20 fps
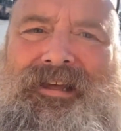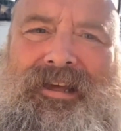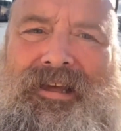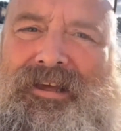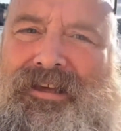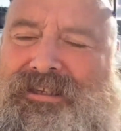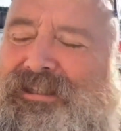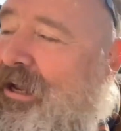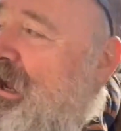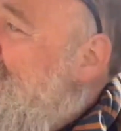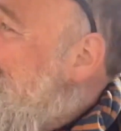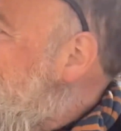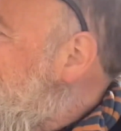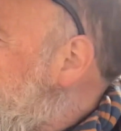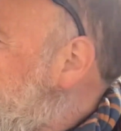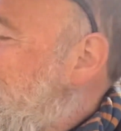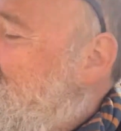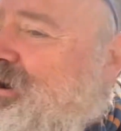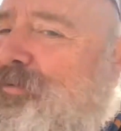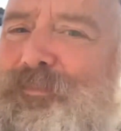
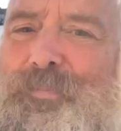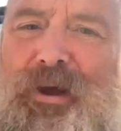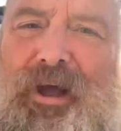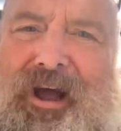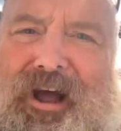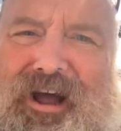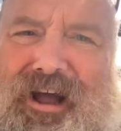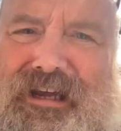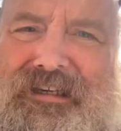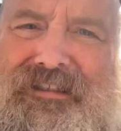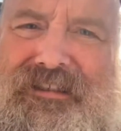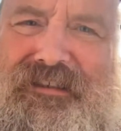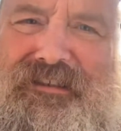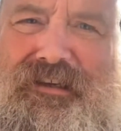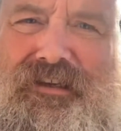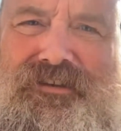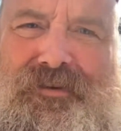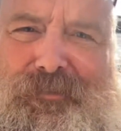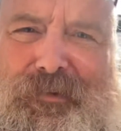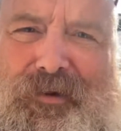Cyclists going past.
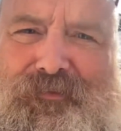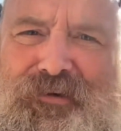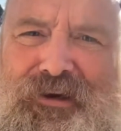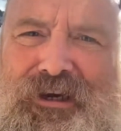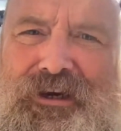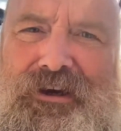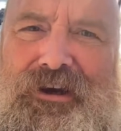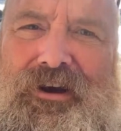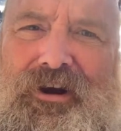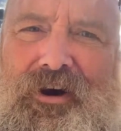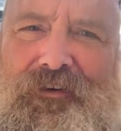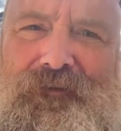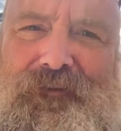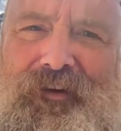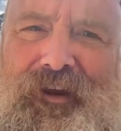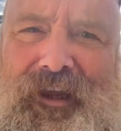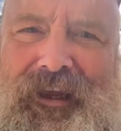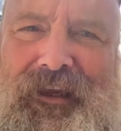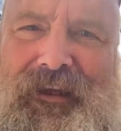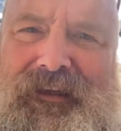That's some lovely
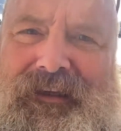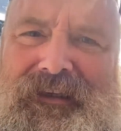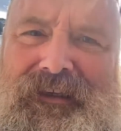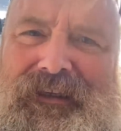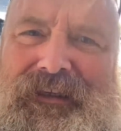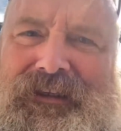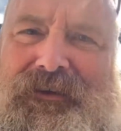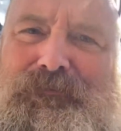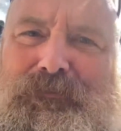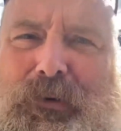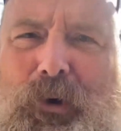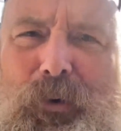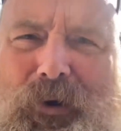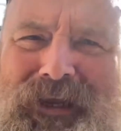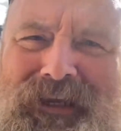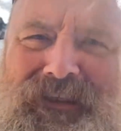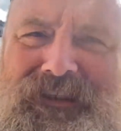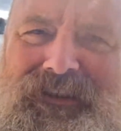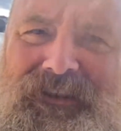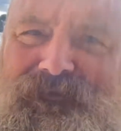coffee.
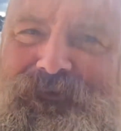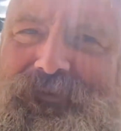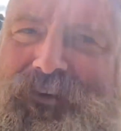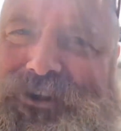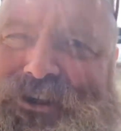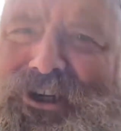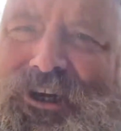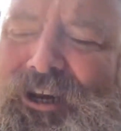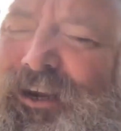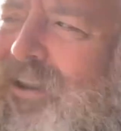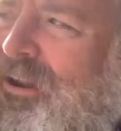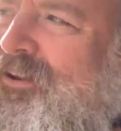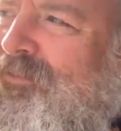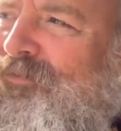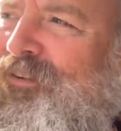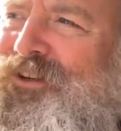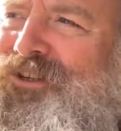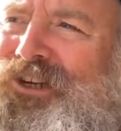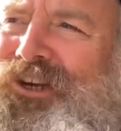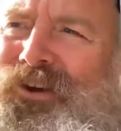Boys
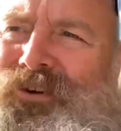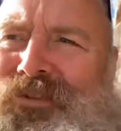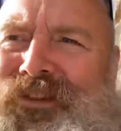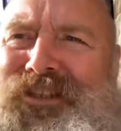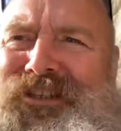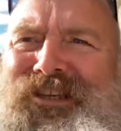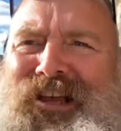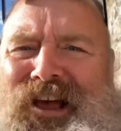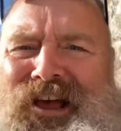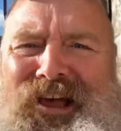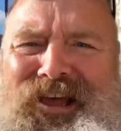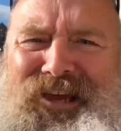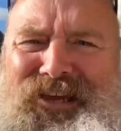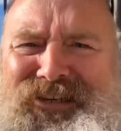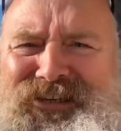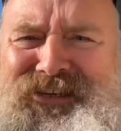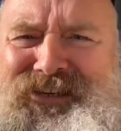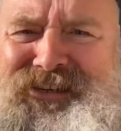fishing on the side.